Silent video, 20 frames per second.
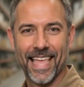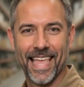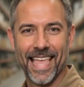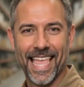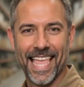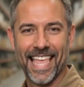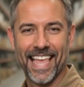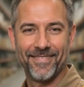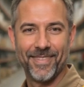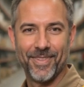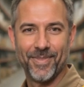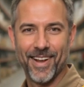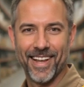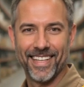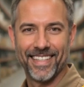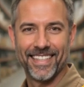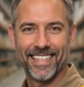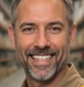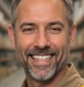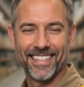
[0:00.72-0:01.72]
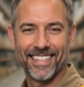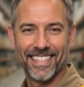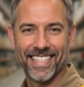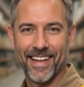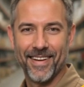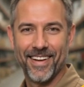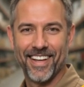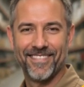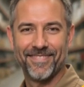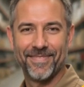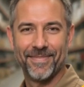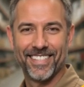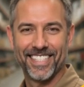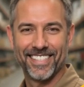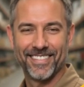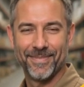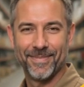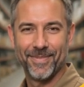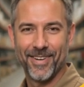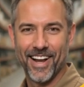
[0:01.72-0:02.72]
Hey everyone, Leo here from
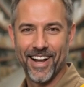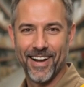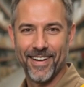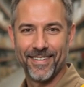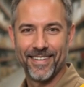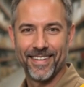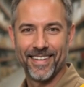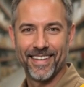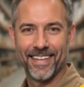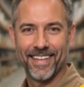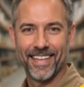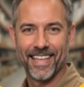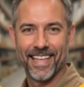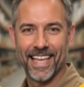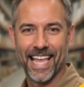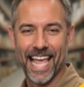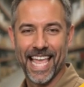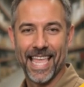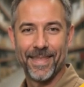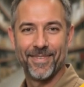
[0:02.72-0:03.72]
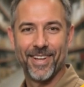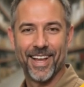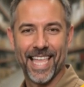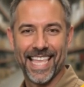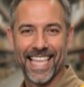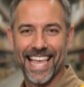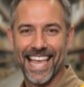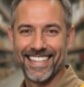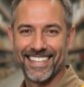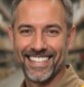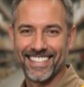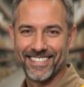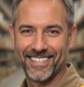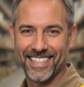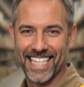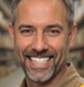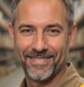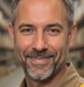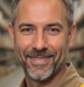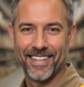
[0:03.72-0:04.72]
Diesel Pro. I am your AI
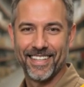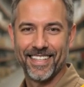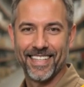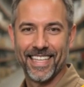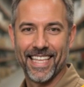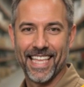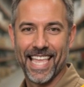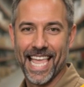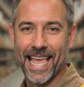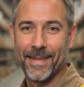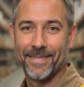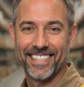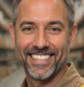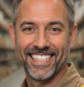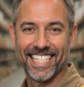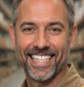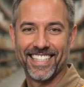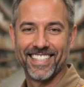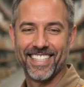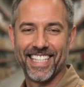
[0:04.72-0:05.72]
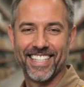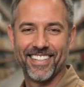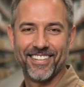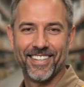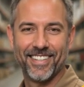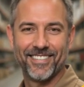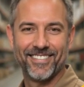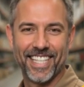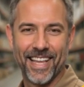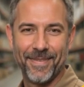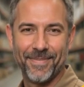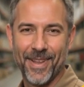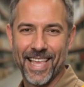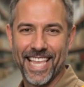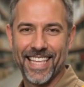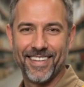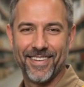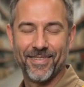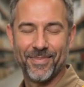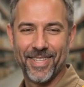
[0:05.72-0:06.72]
diesel expert, and I'm excited to introduce our
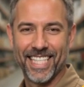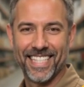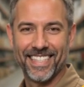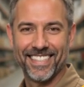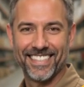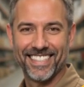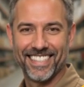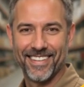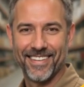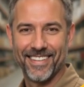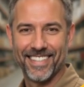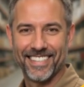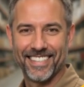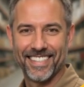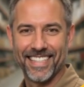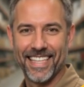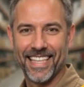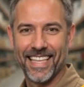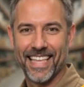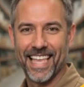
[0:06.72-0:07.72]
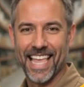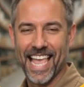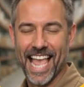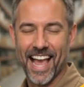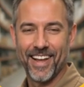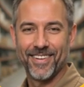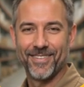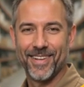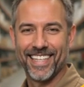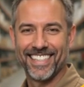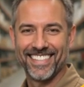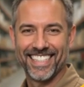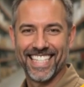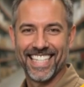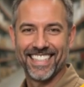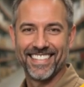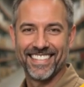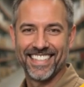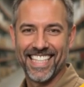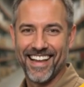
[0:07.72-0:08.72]
brand new weekly series, How to
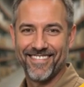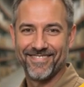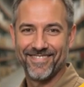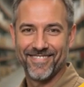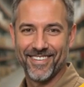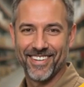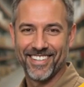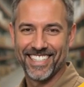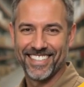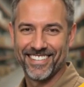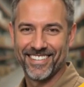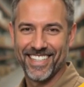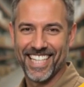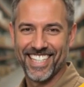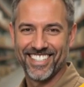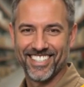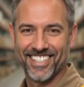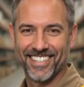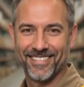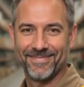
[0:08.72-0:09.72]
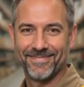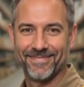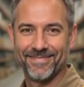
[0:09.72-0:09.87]
Extend the Life of Your Diesel Engine.